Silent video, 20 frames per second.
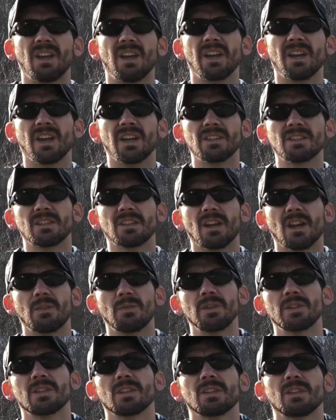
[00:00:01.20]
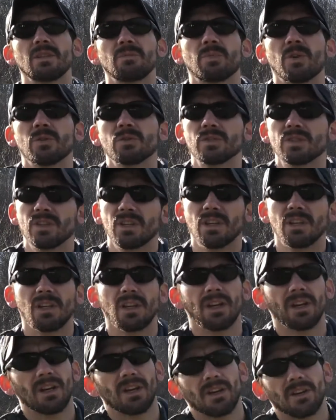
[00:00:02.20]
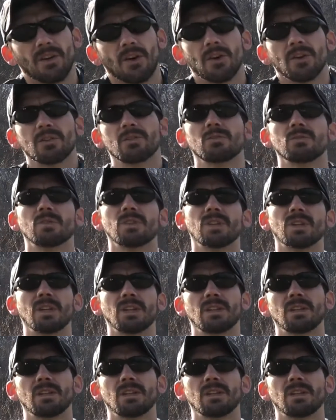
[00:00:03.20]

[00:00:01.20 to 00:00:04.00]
Hey guys, I recently posted an article